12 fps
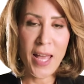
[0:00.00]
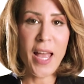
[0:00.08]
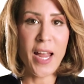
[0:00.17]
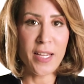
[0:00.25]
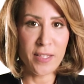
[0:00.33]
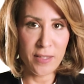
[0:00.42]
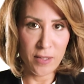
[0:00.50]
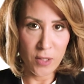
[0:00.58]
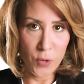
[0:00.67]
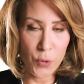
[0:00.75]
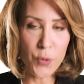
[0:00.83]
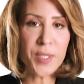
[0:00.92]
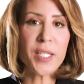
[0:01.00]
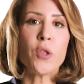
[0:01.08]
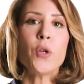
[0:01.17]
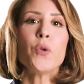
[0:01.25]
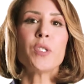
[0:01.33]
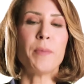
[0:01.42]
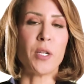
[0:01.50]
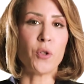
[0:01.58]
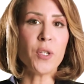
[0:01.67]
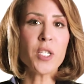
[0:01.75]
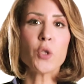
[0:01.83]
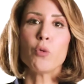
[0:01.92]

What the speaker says: And using those metrics,